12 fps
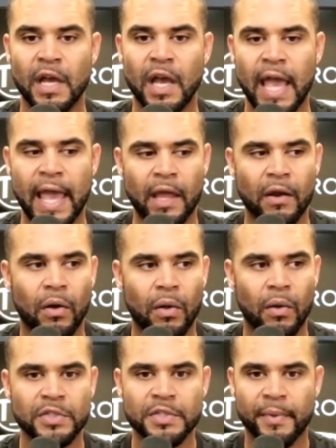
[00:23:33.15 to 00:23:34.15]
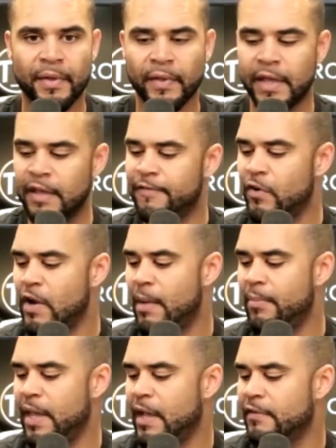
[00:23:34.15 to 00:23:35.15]
And ultimately, if you're not
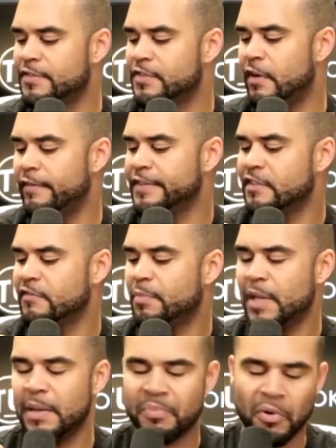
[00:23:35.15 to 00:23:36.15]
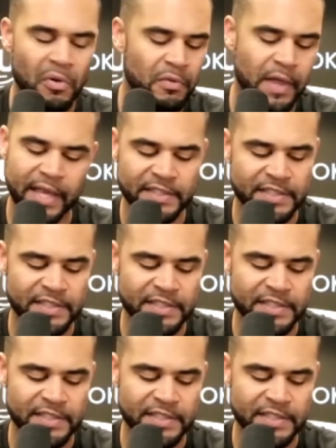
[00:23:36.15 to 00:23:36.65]
being of service of people, like